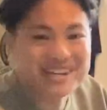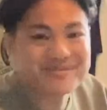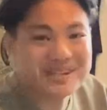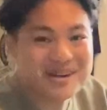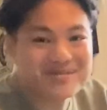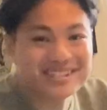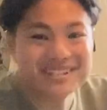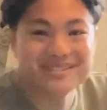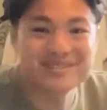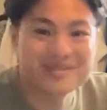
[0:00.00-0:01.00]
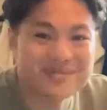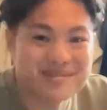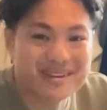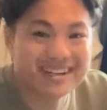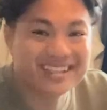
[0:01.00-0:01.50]
me up because it's super
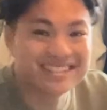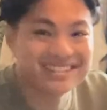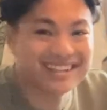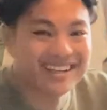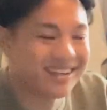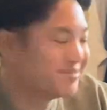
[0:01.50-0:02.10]
American slang.